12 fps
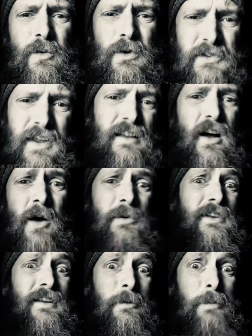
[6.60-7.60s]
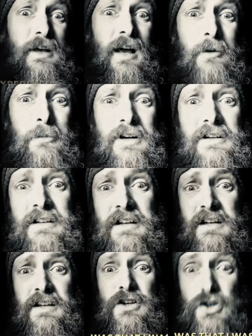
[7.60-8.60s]
was that I was going to become a
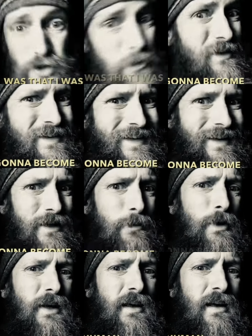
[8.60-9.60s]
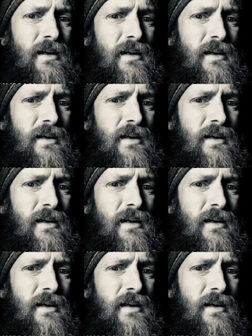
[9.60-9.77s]
human guinea pig,